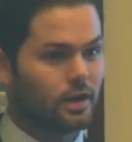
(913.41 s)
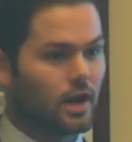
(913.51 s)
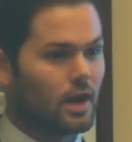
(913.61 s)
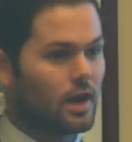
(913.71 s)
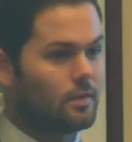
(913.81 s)

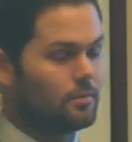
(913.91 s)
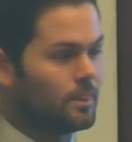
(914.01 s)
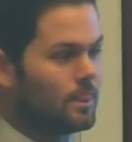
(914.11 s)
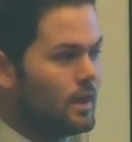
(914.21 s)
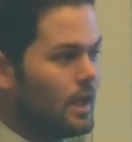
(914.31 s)
And
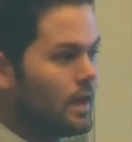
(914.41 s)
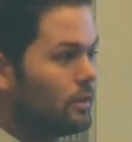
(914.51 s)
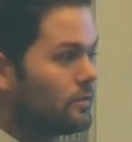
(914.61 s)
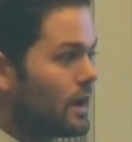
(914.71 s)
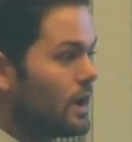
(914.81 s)

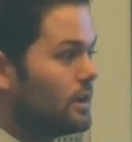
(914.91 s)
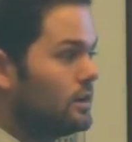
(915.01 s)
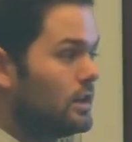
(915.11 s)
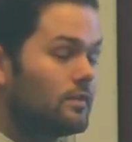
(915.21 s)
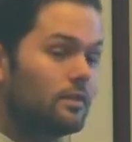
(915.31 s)
we find,
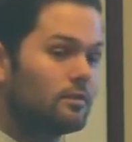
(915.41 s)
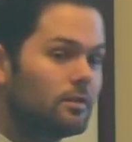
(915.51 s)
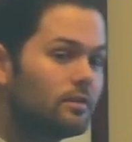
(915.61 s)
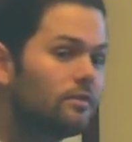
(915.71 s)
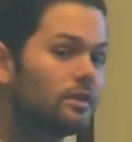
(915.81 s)
even
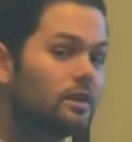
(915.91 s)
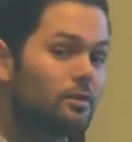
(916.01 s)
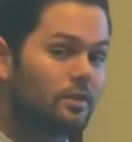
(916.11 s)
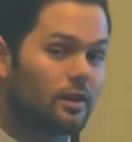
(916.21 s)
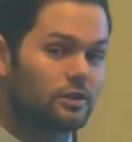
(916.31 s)
specifically
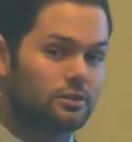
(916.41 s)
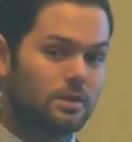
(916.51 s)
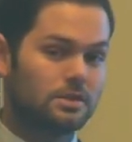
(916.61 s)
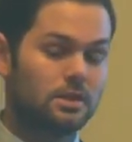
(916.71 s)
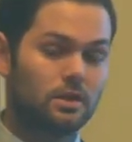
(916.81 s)
with
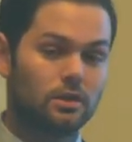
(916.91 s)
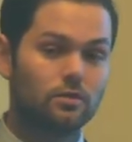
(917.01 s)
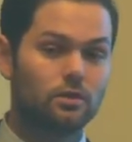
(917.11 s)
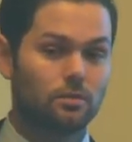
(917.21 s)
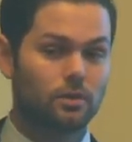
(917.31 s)

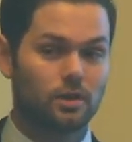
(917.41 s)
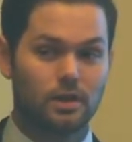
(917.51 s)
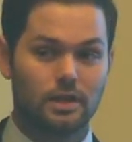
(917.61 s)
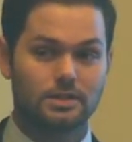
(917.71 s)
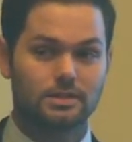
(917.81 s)
LGBTQ
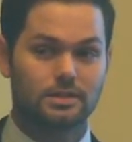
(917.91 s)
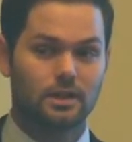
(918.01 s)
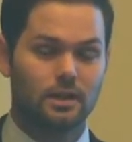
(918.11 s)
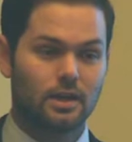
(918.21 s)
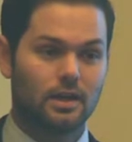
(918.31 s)
communities,
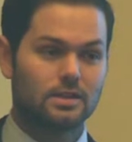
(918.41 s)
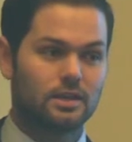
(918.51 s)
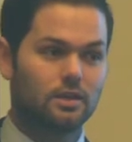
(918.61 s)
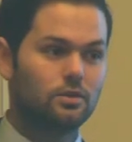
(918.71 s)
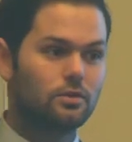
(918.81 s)
is
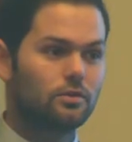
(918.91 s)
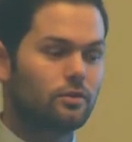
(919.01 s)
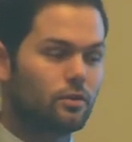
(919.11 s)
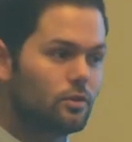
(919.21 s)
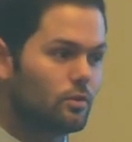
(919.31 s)
that youth
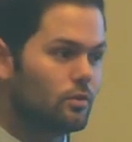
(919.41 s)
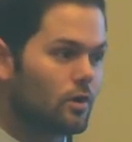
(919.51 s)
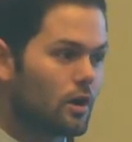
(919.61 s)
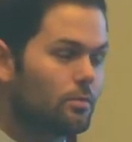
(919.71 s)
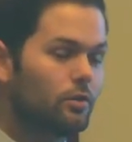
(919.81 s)
who
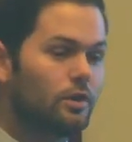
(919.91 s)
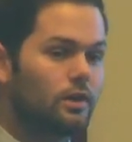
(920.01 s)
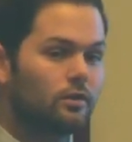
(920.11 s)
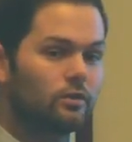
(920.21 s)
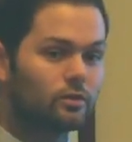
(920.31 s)
are bullied
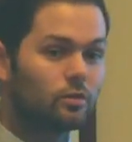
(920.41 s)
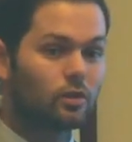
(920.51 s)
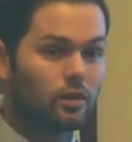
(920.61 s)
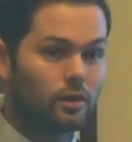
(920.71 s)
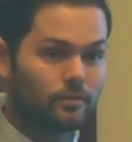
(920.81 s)
in
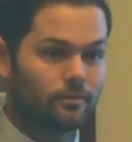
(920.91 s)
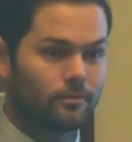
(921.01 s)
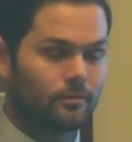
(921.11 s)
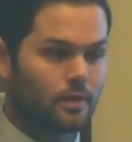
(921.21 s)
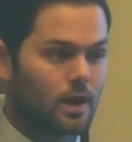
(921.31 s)
school,
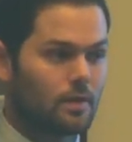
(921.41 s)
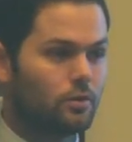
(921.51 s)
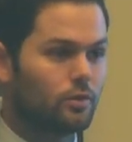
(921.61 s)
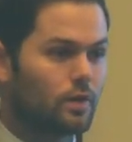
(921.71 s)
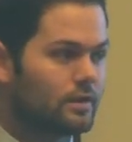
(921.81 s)

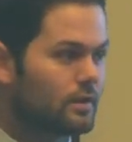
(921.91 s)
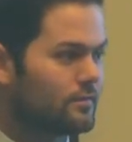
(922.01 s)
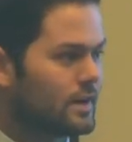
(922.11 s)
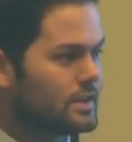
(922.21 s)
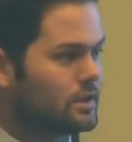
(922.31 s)
who
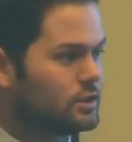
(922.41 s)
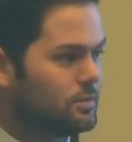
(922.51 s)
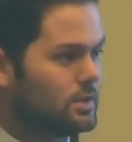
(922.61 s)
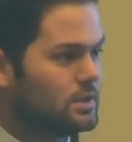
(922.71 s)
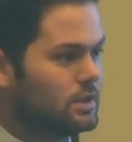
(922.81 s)
identify as
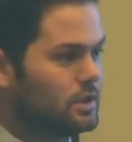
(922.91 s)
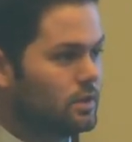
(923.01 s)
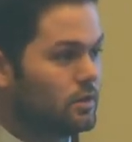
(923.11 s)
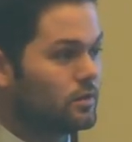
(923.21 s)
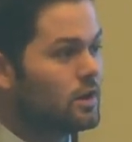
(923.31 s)

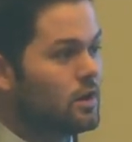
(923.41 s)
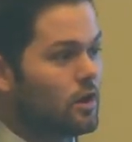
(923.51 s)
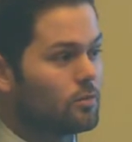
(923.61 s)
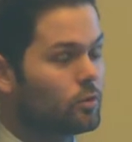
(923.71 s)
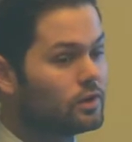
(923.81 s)
LGBTQ,
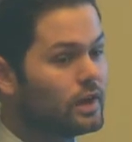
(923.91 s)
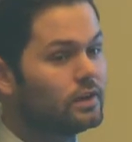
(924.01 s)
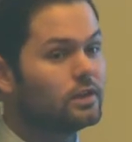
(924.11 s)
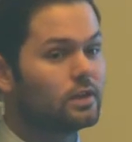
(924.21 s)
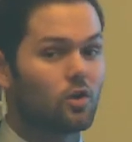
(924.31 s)
are more
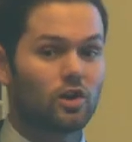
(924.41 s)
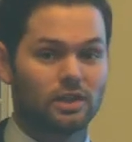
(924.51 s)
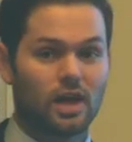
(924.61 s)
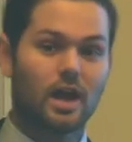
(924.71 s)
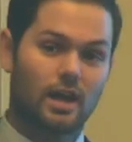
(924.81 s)
likely to go
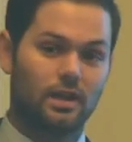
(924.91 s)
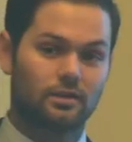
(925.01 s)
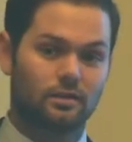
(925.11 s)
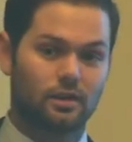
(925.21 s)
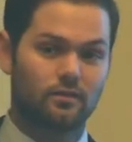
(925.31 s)

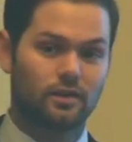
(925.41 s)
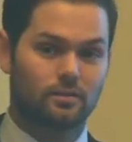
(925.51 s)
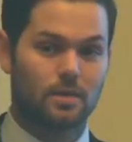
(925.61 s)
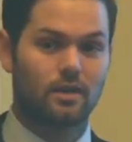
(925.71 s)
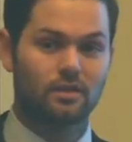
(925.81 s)
online and
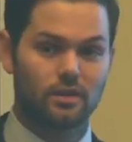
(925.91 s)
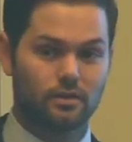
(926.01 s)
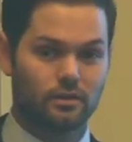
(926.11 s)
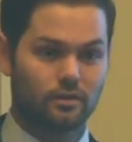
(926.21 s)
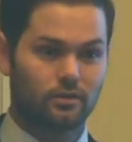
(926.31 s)
victimize
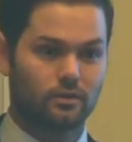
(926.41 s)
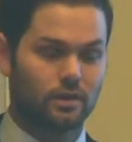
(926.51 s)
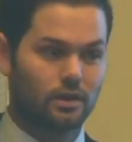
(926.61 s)
others.